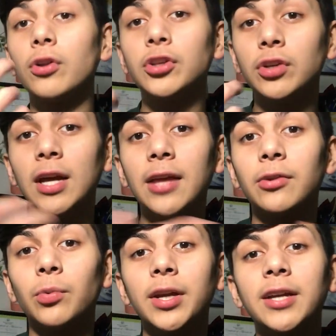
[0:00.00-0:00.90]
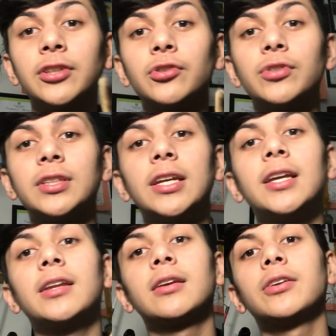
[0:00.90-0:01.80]
all together we can
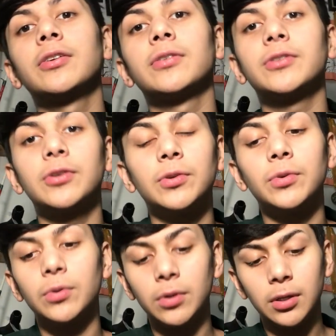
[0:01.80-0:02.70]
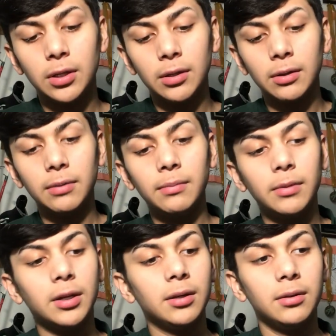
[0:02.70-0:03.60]
succeed, you know, to
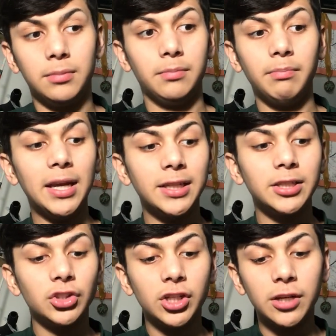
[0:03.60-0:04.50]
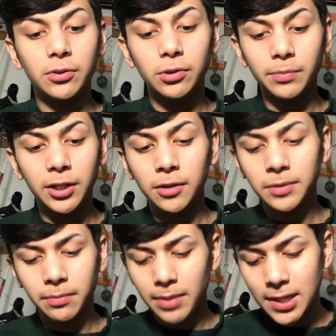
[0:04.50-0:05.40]
make this channel
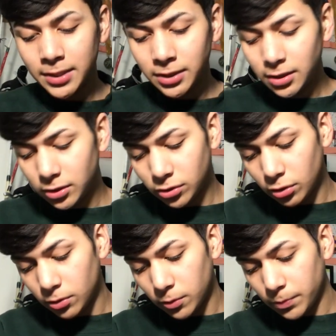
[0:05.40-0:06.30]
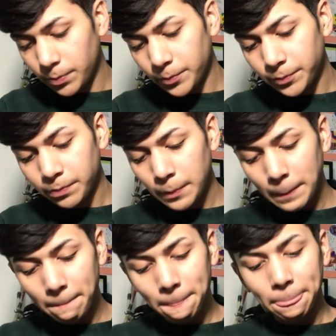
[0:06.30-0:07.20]
become the best. So
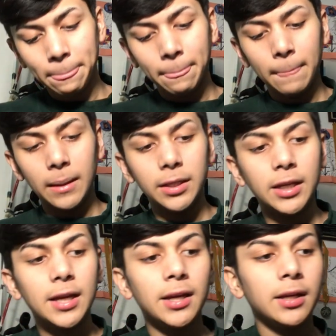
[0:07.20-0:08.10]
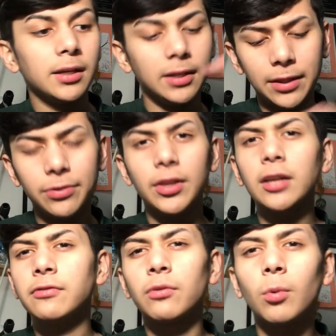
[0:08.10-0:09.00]
yeah,
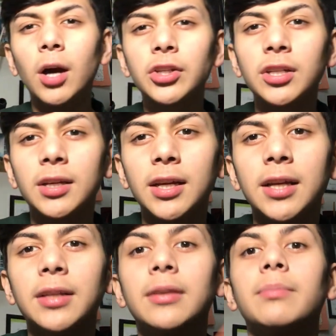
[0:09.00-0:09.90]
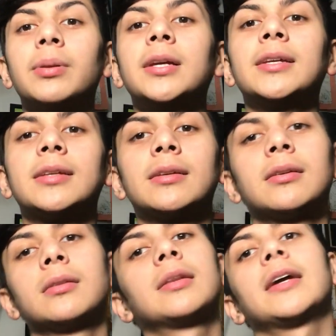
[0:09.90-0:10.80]
and thanks for watching again.
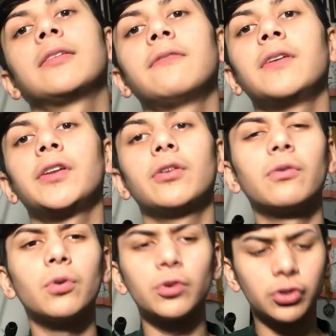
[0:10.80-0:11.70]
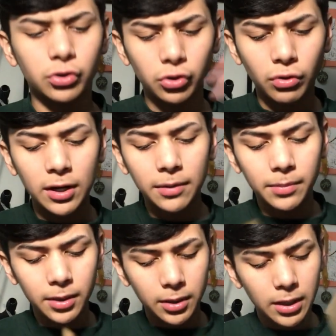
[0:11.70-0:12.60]
Please like the video or
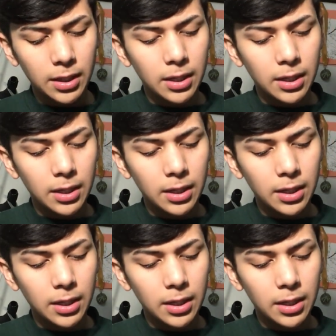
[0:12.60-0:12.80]
subscribe.